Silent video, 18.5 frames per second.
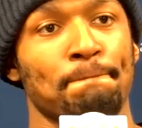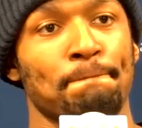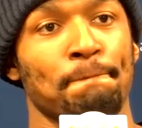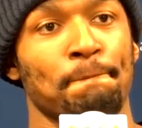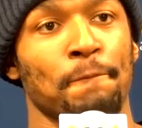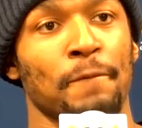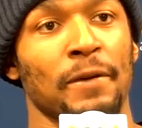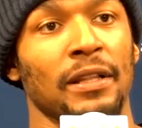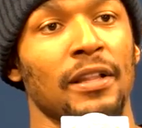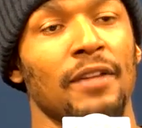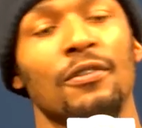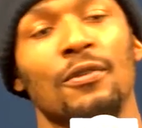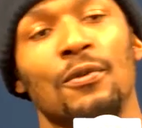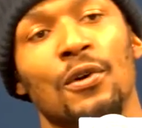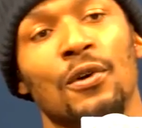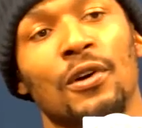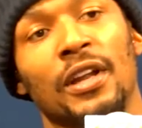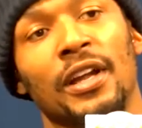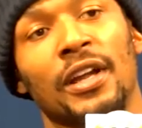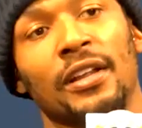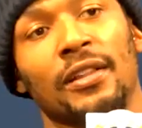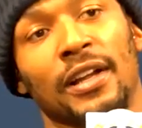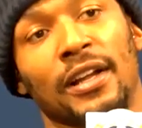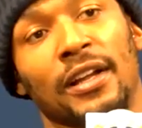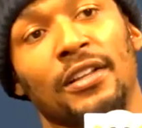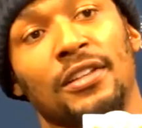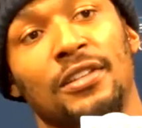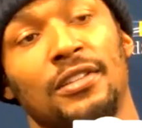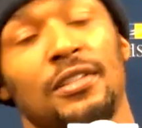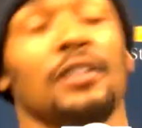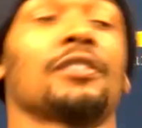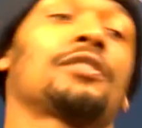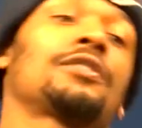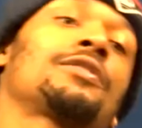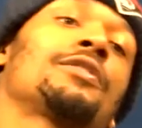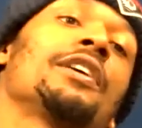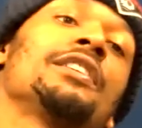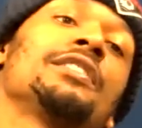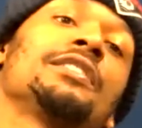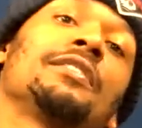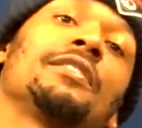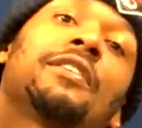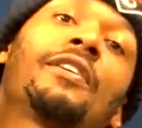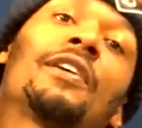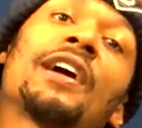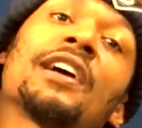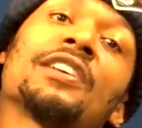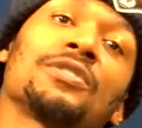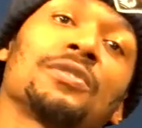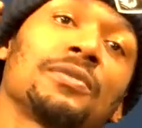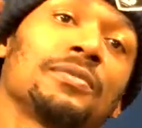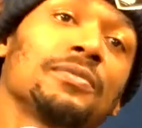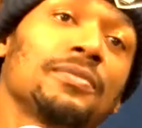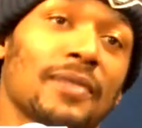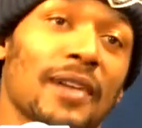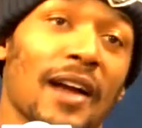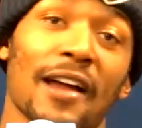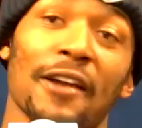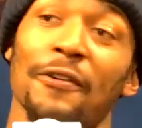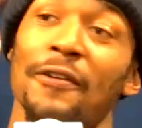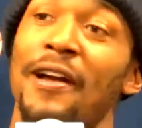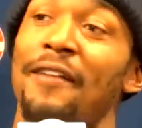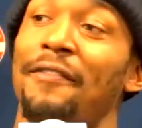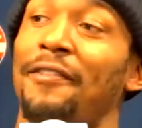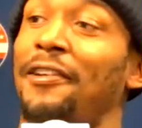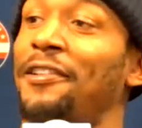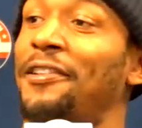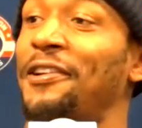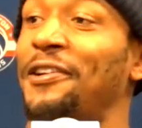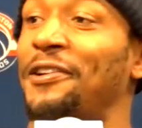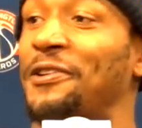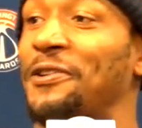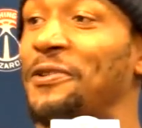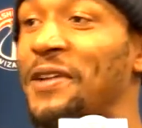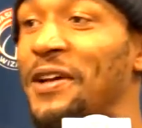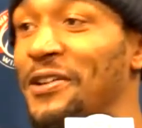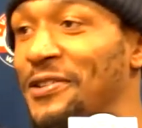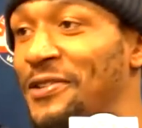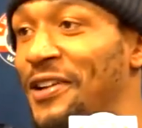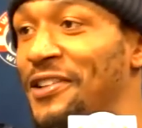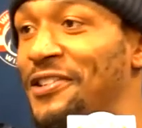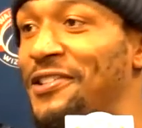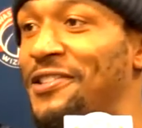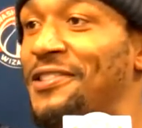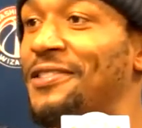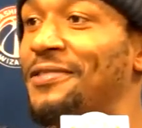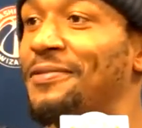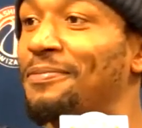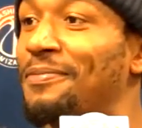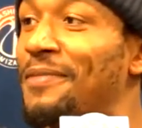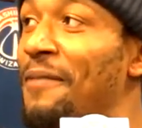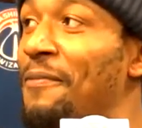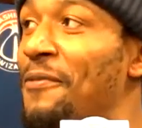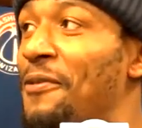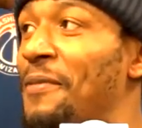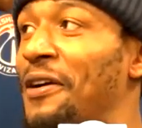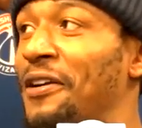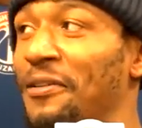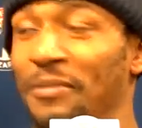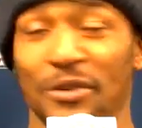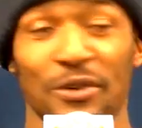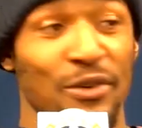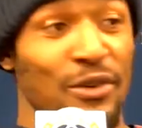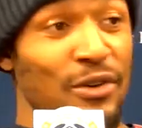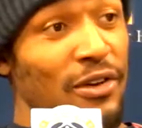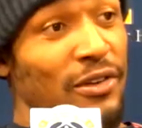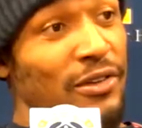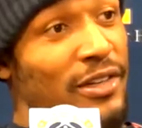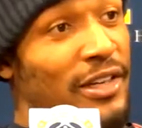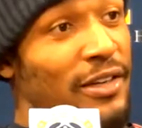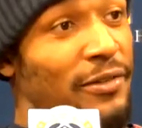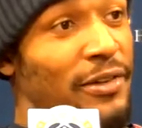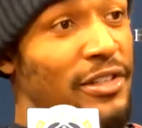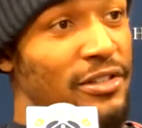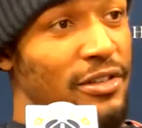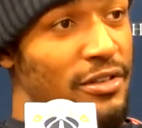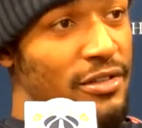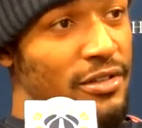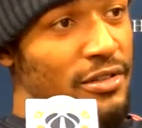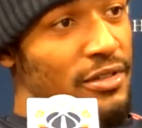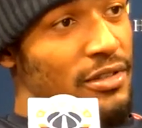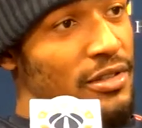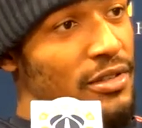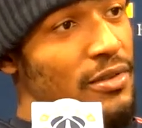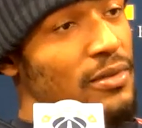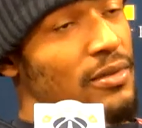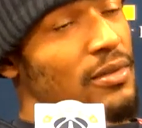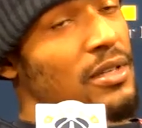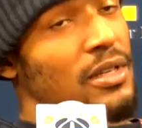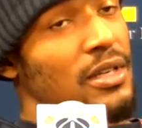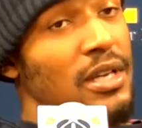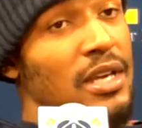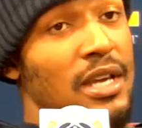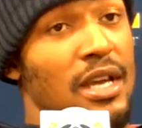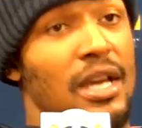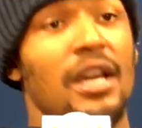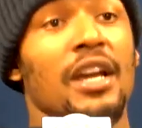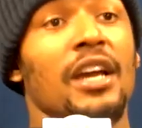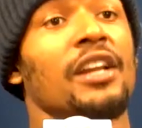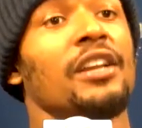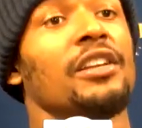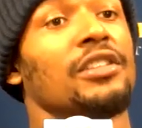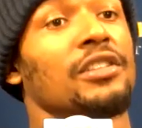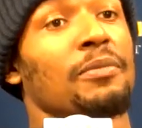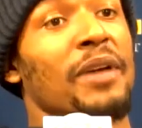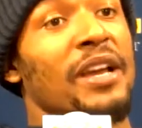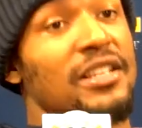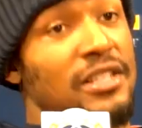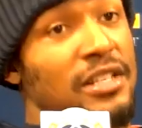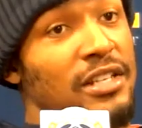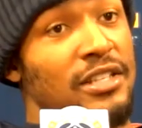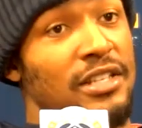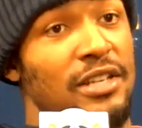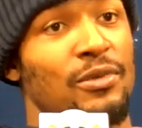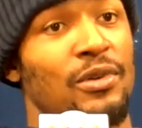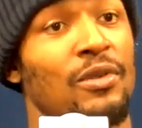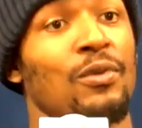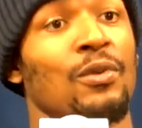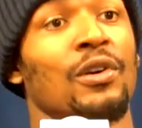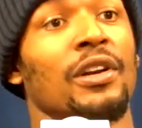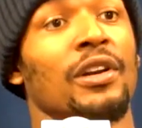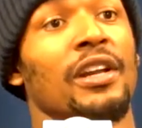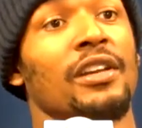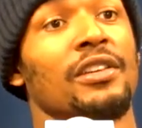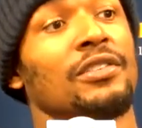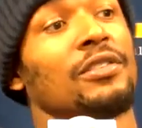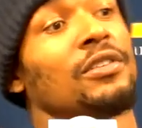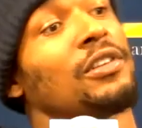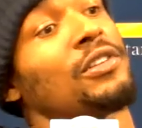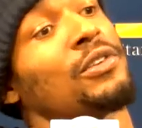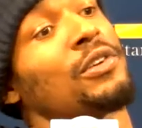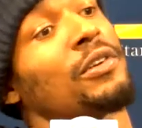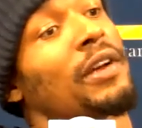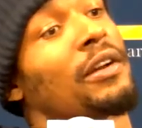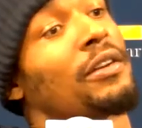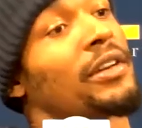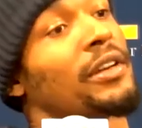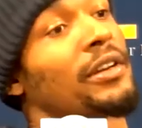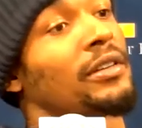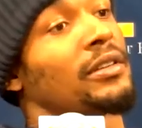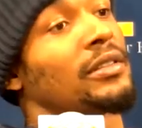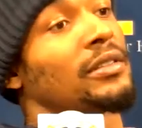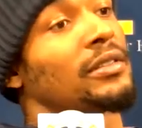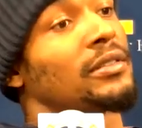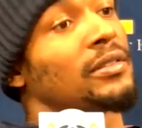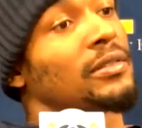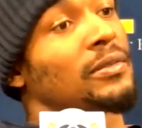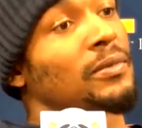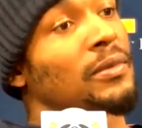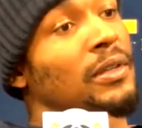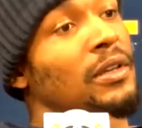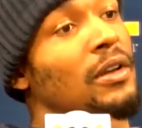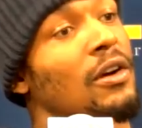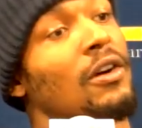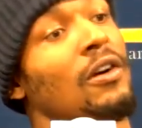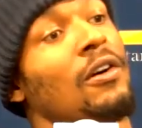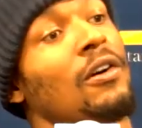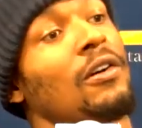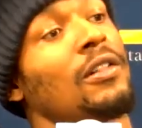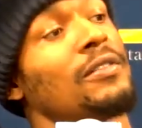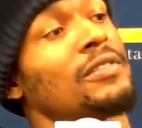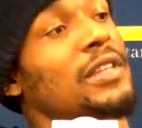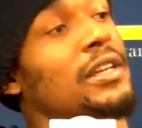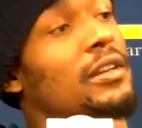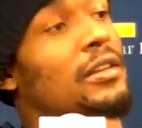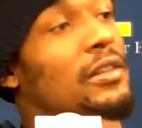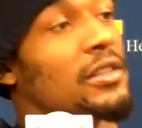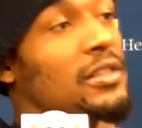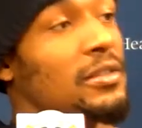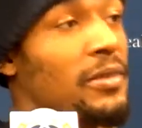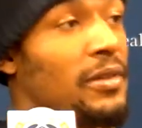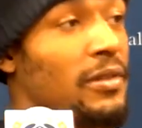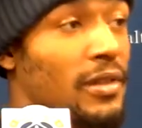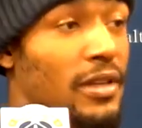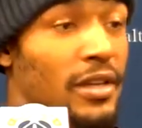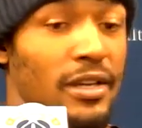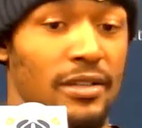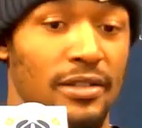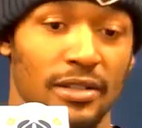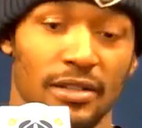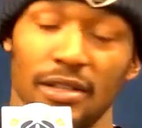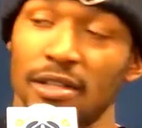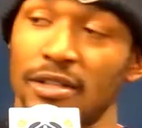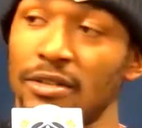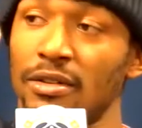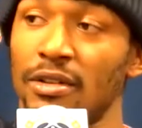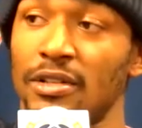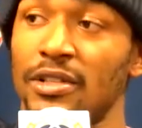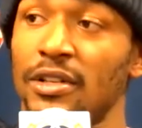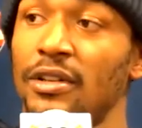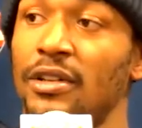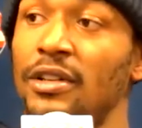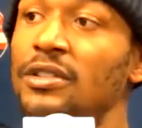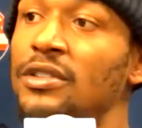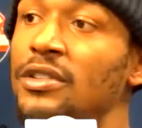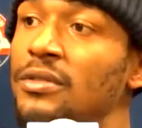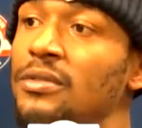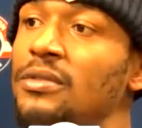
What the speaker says: we live in Ward 8. Like, it's crazy. The last, I don't have anything to do now, so I'm on my computer all day researching. So it is amazing to see what Ward 8 is going to do around here. What all of St. Elizabeth East is going to turn into.